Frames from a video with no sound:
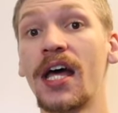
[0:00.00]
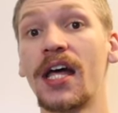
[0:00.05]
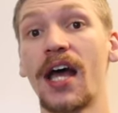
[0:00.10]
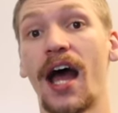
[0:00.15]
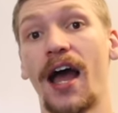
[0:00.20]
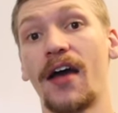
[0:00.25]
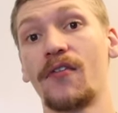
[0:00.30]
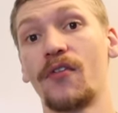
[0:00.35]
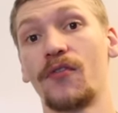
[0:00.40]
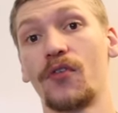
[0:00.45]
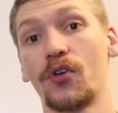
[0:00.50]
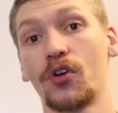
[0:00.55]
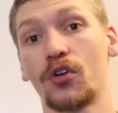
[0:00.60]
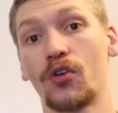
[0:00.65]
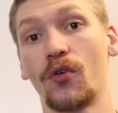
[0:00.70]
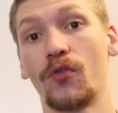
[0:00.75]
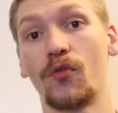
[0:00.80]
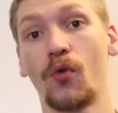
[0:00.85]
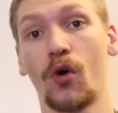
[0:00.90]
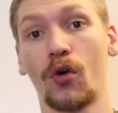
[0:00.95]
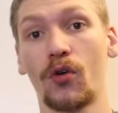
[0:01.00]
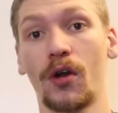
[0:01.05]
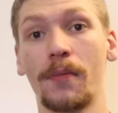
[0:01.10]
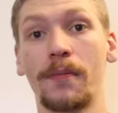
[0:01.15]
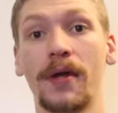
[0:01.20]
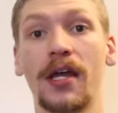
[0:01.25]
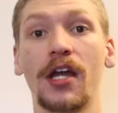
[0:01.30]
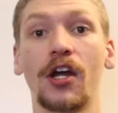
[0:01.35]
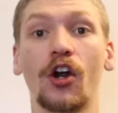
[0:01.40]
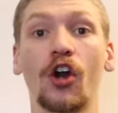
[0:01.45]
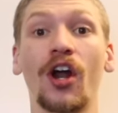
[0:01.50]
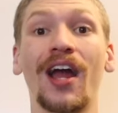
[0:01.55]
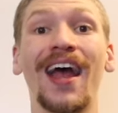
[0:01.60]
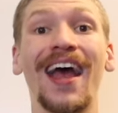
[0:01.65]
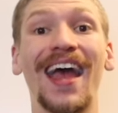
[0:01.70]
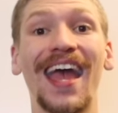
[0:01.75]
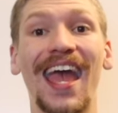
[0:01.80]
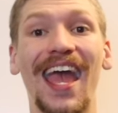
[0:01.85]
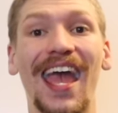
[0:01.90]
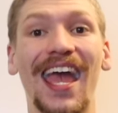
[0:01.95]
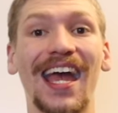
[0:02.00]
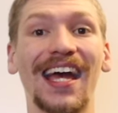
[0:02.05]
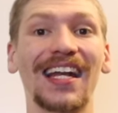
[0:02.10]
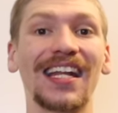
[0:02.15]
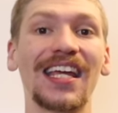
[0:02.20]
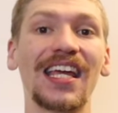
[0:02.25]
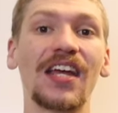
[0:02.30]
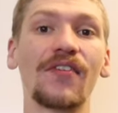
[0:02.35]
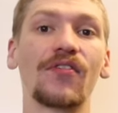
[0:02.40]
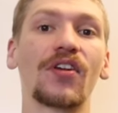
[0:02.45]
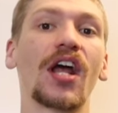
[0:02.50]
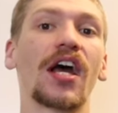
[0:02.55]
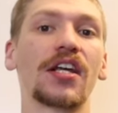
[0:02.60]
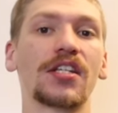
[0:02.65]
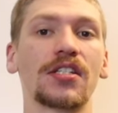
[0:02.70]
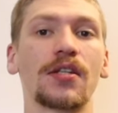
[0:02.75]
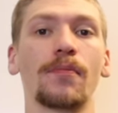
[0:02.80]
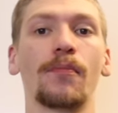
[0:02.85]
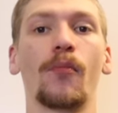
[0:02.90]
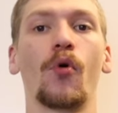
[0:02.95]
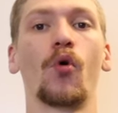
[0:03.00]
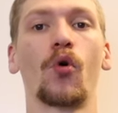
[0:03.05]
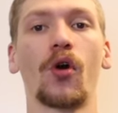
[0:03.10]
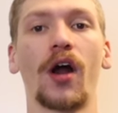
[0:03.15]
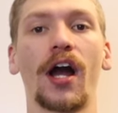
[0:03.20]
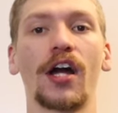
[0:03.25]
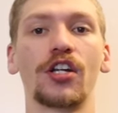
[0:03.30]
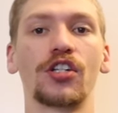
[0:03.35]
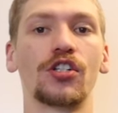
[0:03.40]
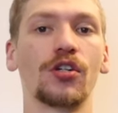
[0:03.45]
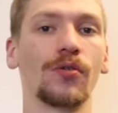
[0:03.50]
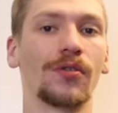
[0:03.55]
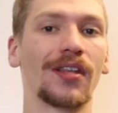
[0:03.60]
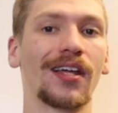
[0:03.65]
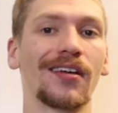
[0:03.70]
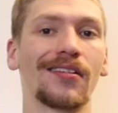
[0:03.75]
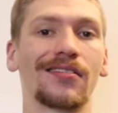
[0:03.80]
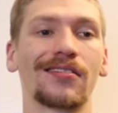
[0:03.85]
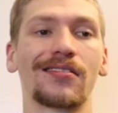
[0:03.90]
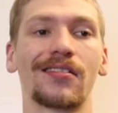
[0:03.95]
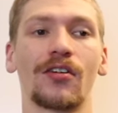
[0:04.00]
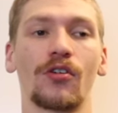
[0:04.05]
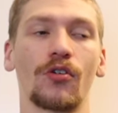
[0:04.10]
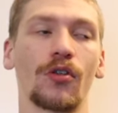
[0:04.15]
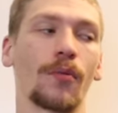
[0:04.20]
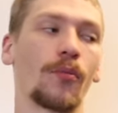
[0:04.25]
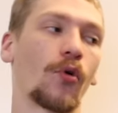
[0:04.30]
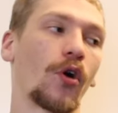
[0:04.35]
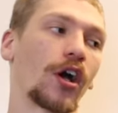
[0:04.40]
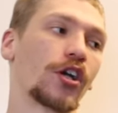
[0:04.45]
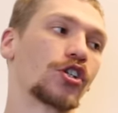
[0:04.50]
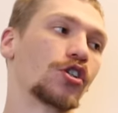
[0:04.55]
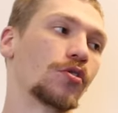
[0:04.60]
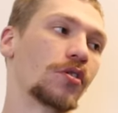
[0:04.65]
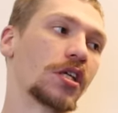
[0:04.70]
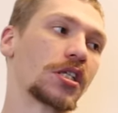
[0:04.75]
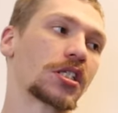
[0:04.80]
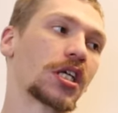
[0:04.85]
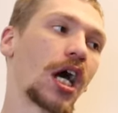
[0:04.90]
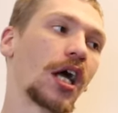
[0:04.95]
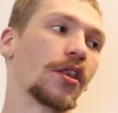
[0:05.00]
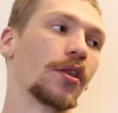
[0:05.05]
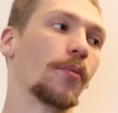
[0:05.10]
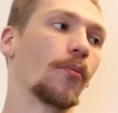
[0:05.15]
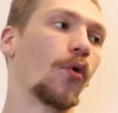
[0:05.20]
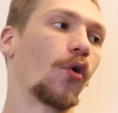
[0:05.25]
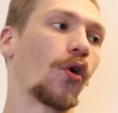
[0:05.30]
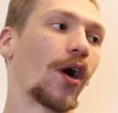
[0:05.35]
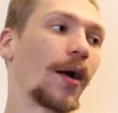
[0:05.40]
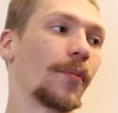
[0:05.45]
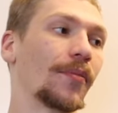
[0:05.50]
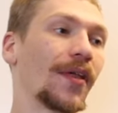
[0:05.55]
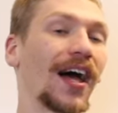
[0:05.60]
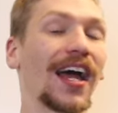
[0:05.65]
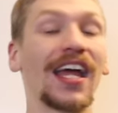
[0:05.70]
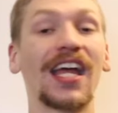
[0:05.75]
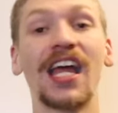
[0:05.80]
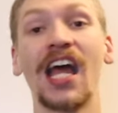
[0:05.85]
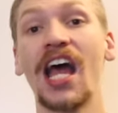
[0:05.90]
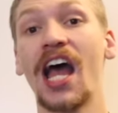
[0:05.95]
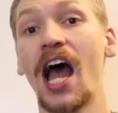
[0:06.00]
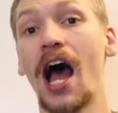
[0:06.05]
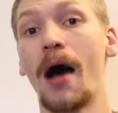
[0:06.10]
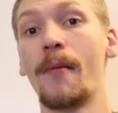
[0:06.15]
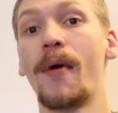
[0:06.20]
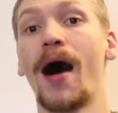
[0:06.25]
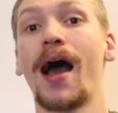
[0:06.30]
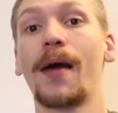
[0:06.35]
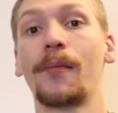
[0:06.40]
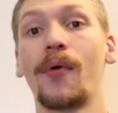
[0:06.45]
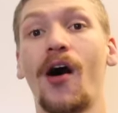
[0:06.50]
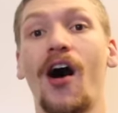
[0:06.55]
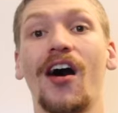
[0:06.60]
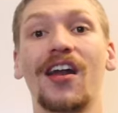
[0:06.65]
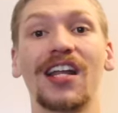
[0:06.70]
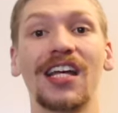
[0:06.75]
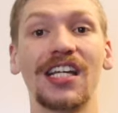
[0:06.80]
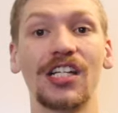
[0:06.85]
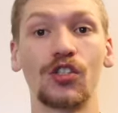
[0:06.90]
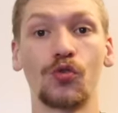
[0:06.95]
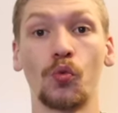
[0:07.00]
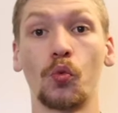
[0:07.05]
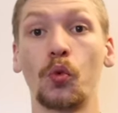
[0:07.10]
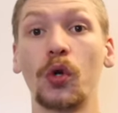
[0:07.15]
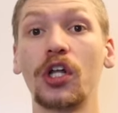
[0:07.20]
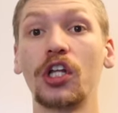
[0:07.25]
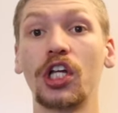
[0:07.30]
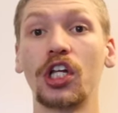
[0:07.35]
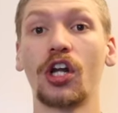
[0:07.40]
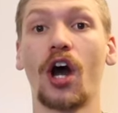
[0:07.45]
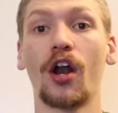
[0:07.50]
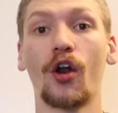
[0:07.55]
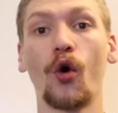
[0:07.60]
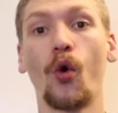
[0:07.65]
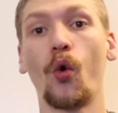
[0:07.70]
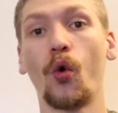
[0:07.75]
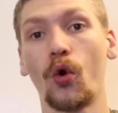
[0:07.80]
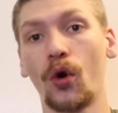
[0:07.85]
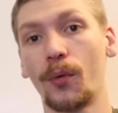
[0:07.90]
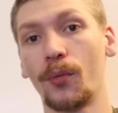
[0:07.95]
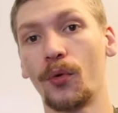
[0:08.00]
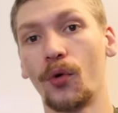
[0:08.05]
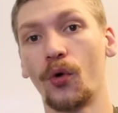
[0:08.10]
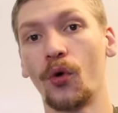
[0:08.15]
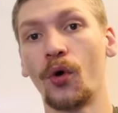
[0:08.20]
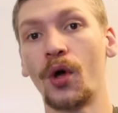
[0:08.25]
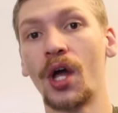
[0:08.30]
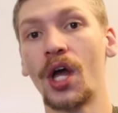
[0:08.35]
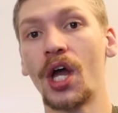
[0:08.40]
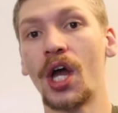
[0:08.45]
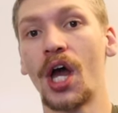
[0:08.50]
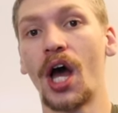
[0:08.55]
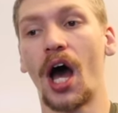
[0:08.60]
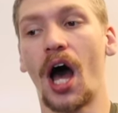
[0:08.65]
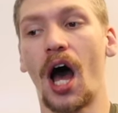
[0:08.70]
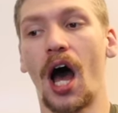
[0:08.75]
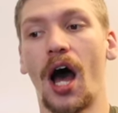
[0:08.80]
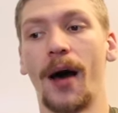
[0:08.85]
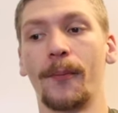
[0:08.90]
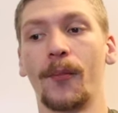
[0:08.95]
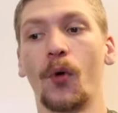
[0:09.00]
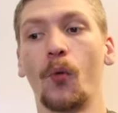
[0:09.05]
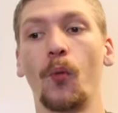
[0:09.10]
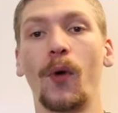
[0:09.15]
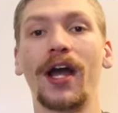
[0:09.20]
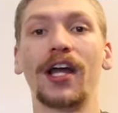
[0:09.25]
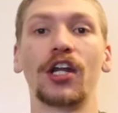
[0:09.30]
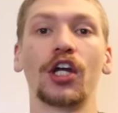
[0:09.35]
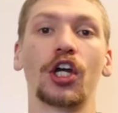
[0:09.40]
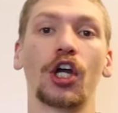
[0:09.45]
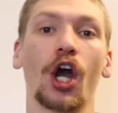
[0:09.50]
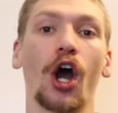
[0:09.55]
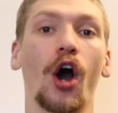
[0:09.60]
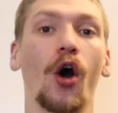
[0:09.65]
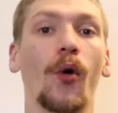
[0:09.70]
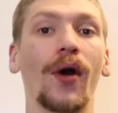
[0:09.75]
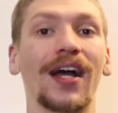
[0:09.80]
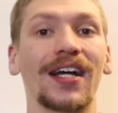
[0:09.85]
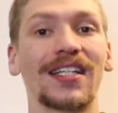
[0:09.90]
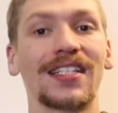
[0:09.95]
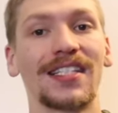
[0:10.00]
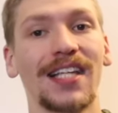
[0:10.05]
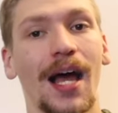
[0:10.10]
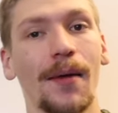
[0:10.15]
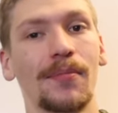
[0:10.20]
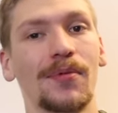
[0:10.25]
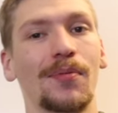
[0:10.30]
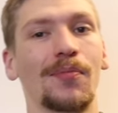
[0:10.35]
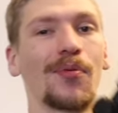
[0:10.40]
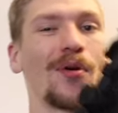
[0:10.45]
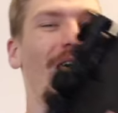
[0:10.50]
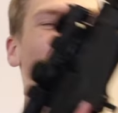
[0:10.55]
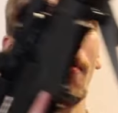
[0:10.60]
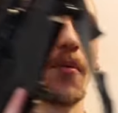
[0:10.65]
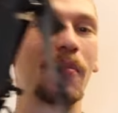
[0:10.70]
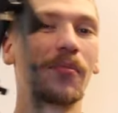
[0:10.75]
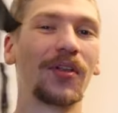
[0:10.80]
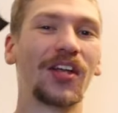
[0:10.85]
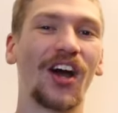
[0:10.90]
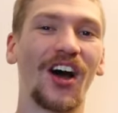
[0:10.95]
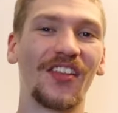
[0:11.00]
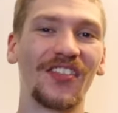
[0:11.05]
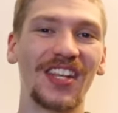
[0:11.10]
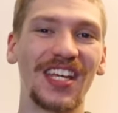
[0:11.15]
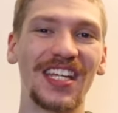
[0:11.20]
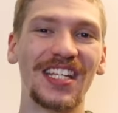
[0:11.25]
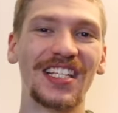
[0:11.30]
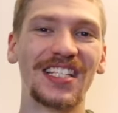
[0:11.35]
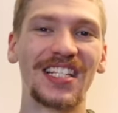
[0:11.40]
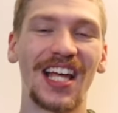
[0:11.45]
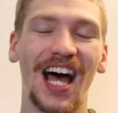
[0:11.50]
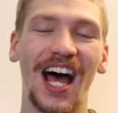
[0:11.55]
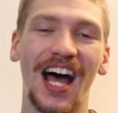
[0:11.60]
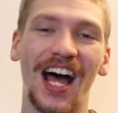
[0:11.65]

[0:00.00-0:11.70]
I have a vertical foregrip here, and even as the more I shoot this gun, the more I'm like, a bipod is really not a horrible way to go, except probably on these